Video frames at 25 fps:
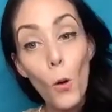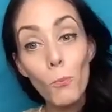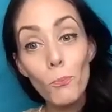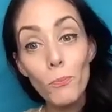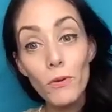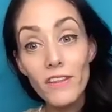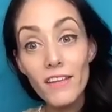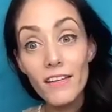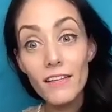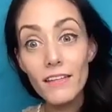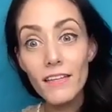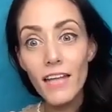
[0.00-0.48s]

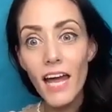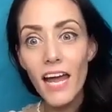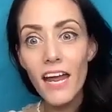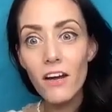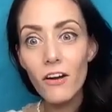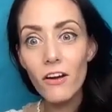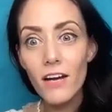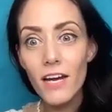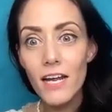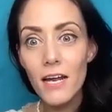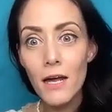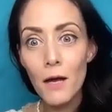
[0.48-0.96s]
But then
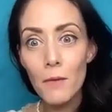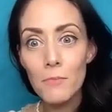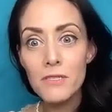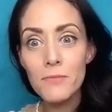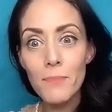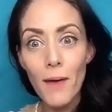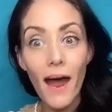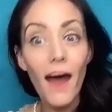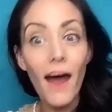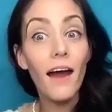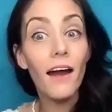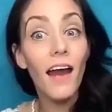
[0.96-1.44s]
later he comes
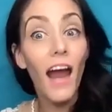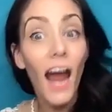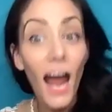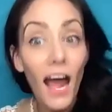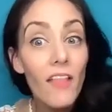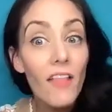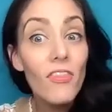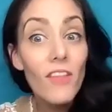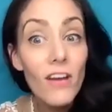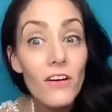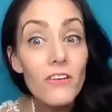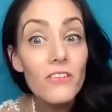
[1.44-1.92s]
back
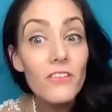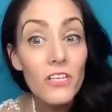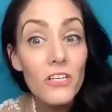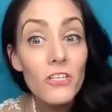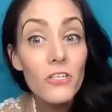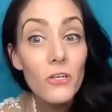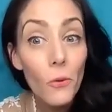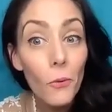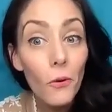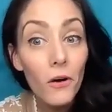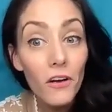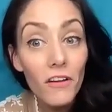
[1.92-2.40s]
and there's a
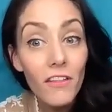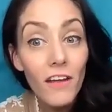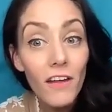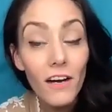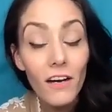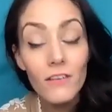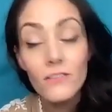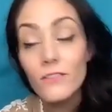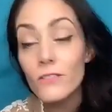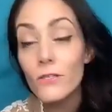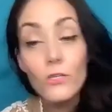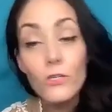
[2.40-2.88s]
door
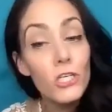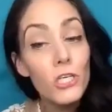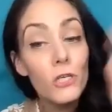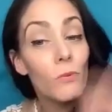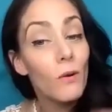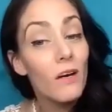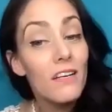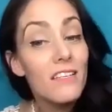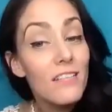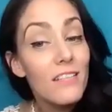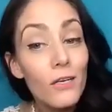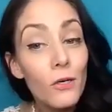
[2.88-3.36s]
there. So she
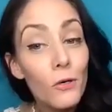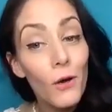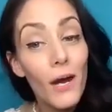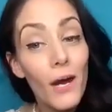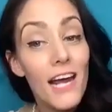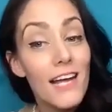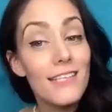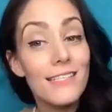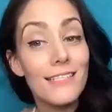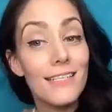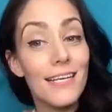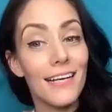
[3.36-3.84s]
wasn't
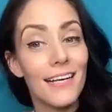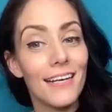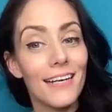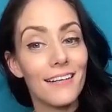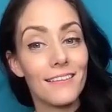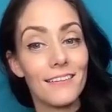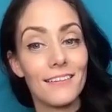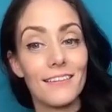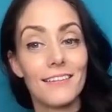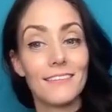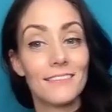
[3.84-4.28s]
crazy.